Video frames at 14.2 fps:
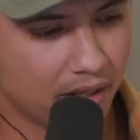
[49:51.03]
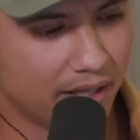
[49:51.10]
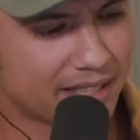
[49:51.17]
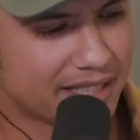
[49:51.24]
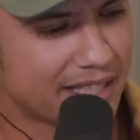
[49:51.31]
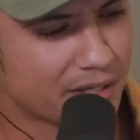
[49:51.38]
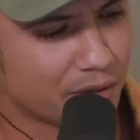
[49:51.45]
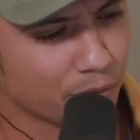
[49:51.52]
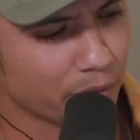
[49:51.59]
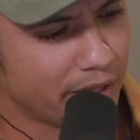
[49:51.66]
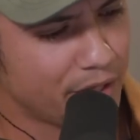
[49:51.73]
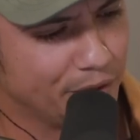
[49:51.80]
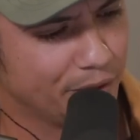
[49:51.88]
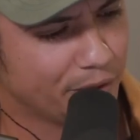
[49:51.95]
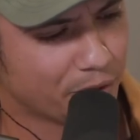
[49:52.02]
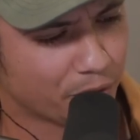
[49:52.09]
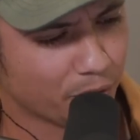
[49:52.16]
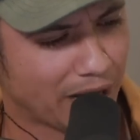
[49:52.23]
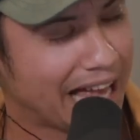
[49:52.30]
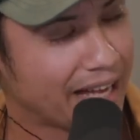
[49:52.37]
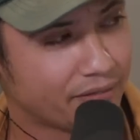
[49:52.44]
It says original
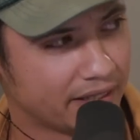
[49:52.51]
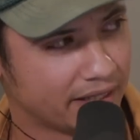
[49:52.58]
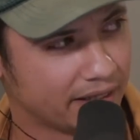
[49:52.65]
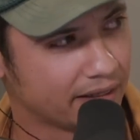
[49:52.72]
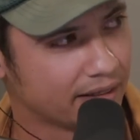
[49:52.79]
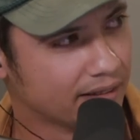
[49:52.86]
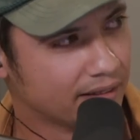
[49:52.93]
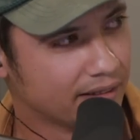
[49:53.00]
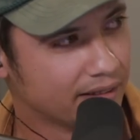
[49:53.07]
gravity,